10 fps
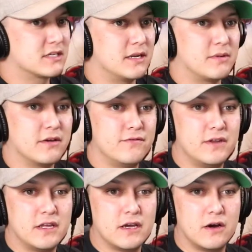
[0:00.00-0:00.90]
be a
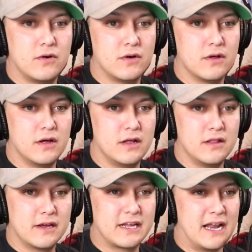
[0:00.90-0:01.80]
video,
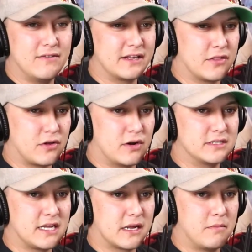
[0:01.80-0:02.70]
kind of like a 30-second